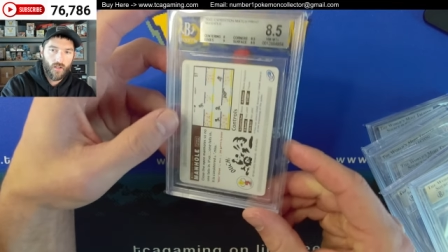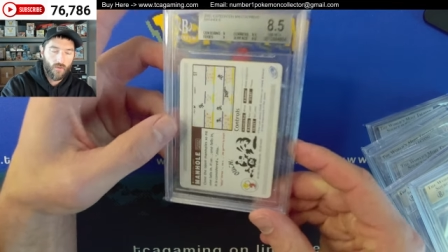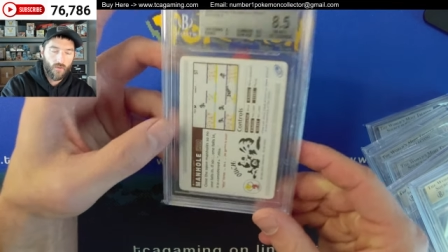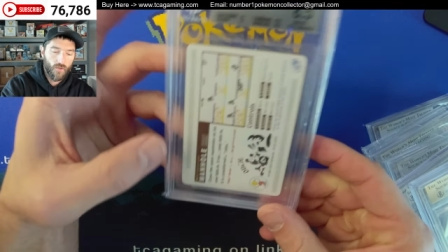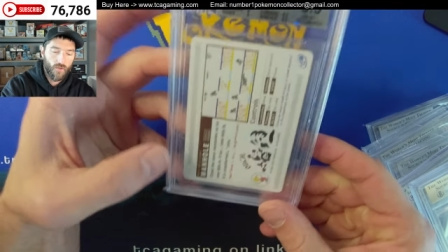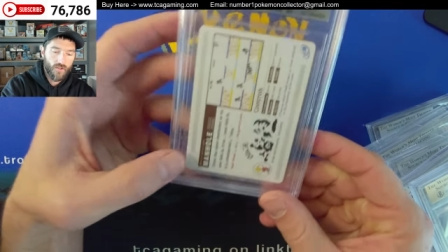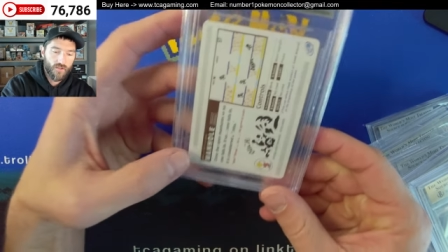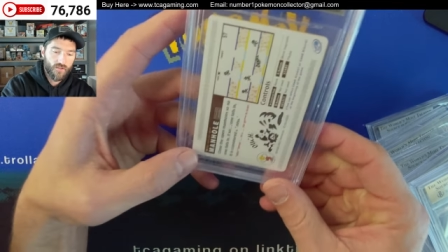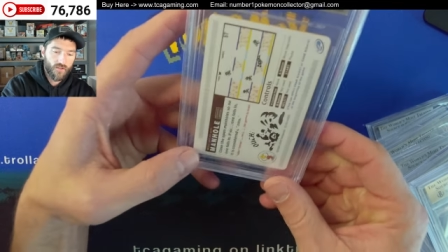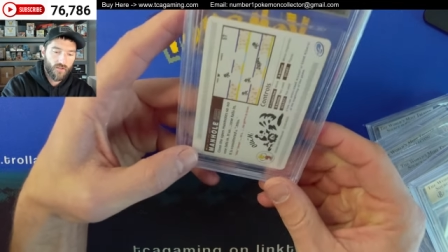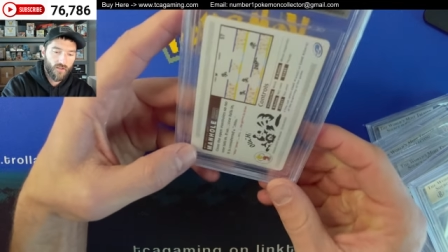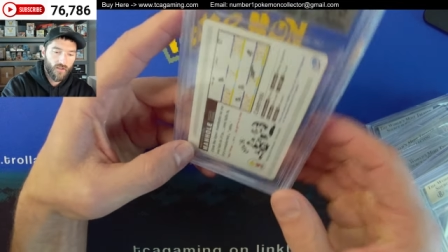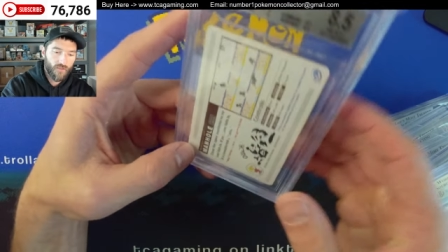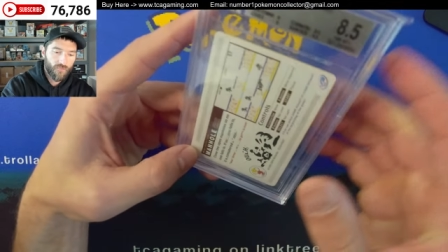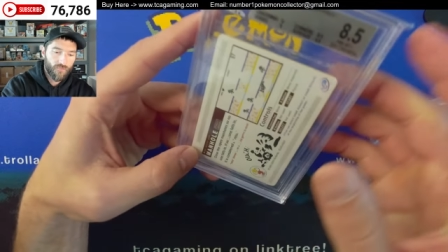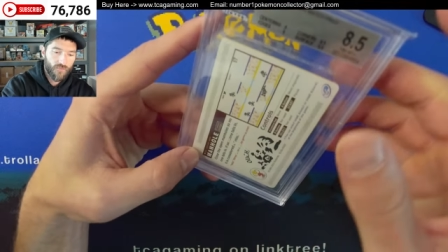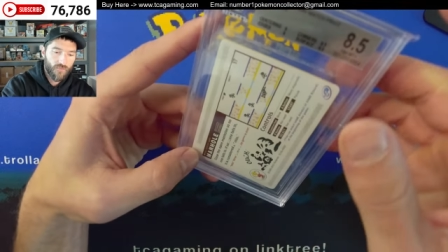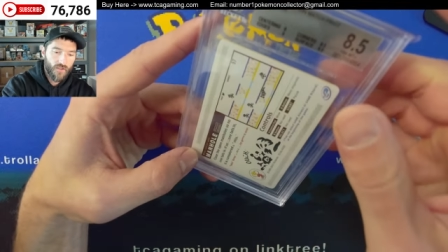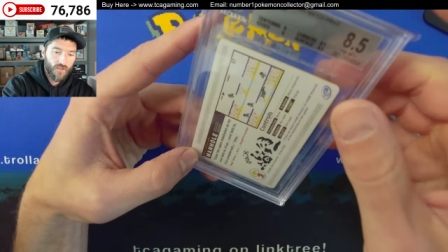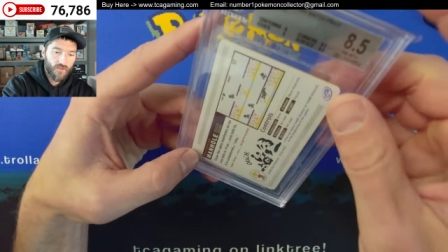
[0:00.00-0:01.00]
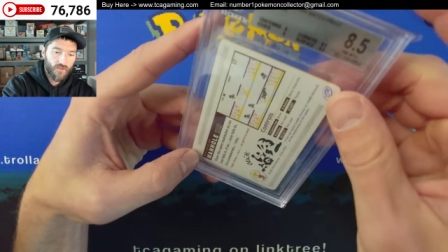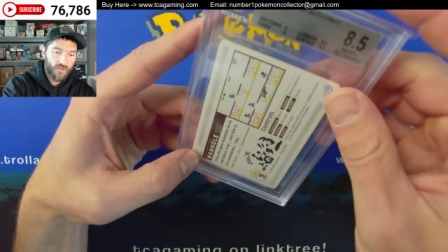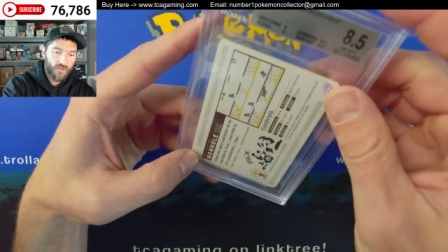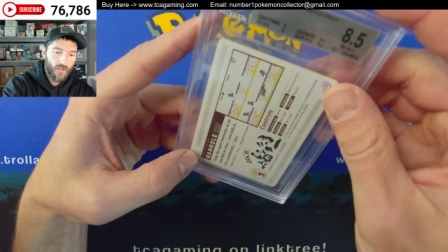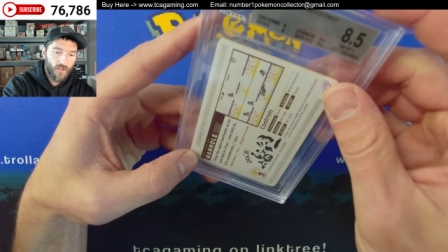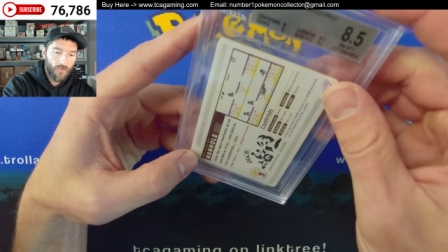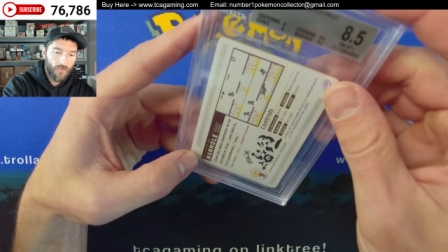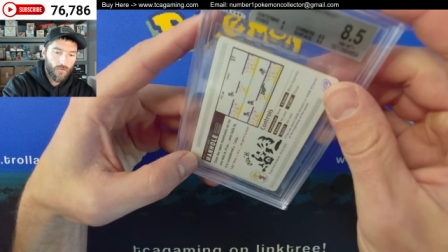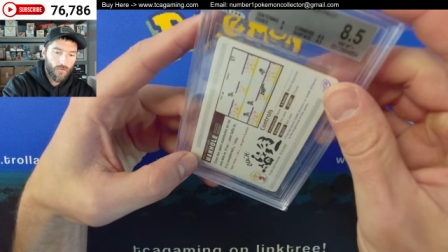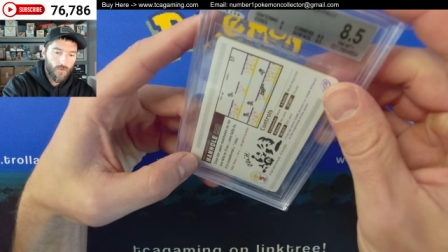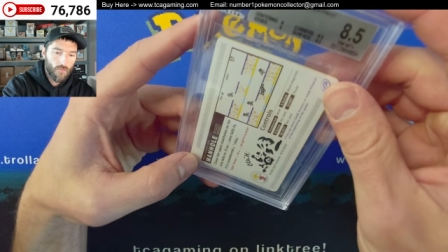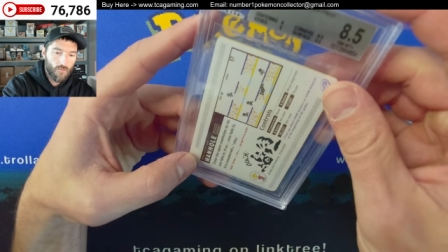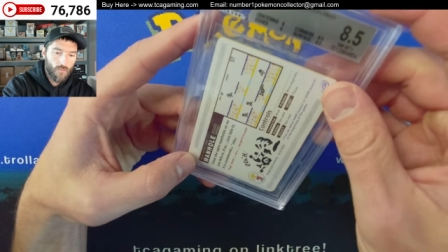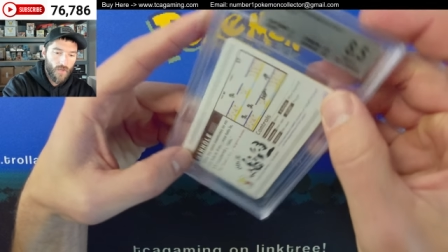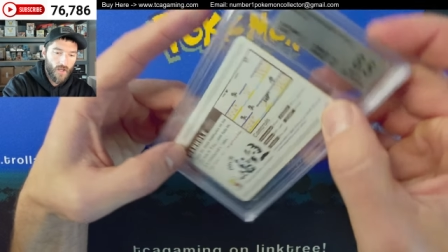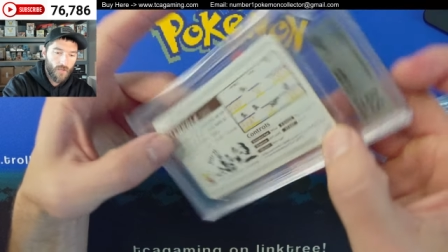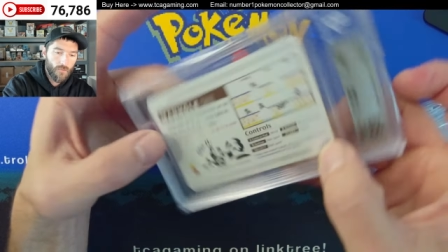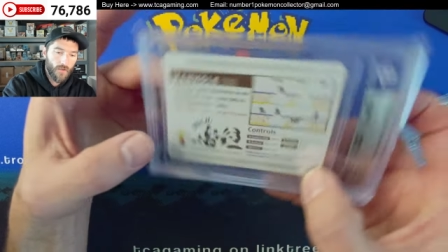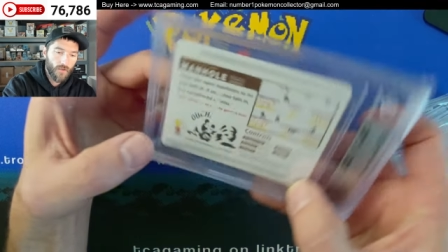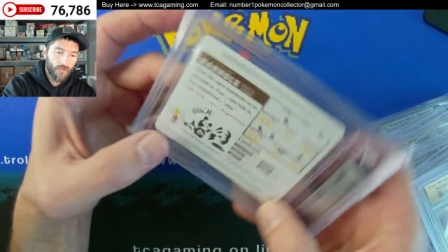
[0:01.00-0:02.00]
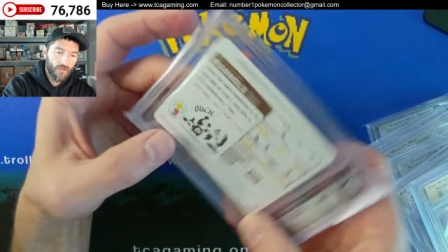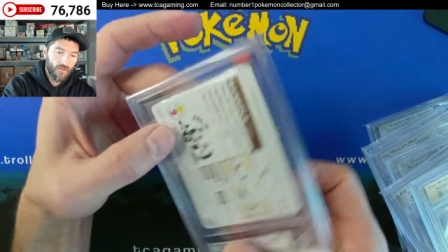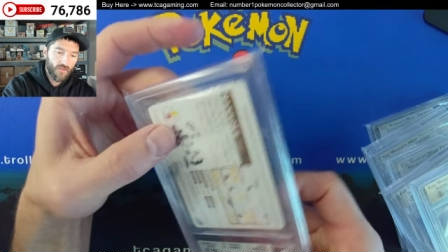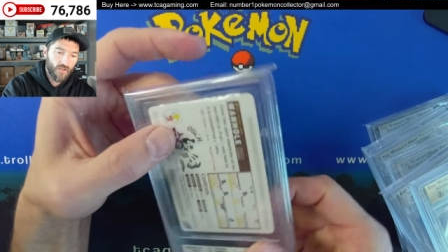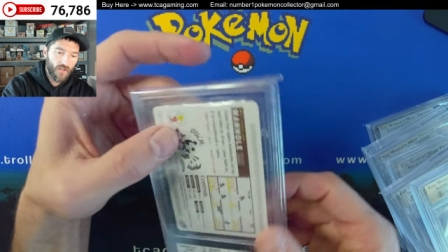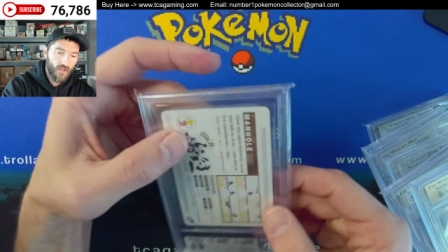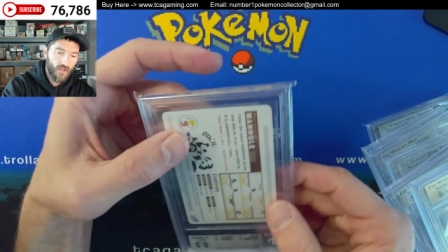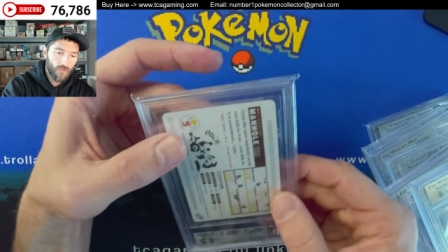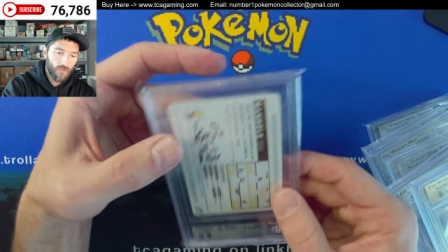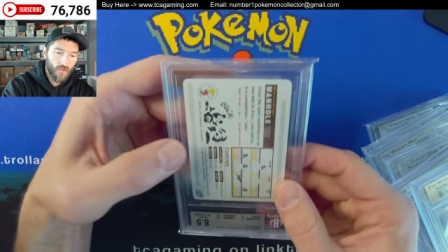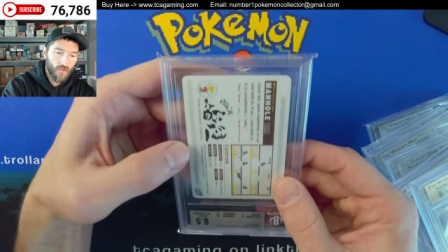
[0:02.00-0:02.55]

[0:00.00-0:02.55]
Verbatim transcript: which some of you may be able to see it,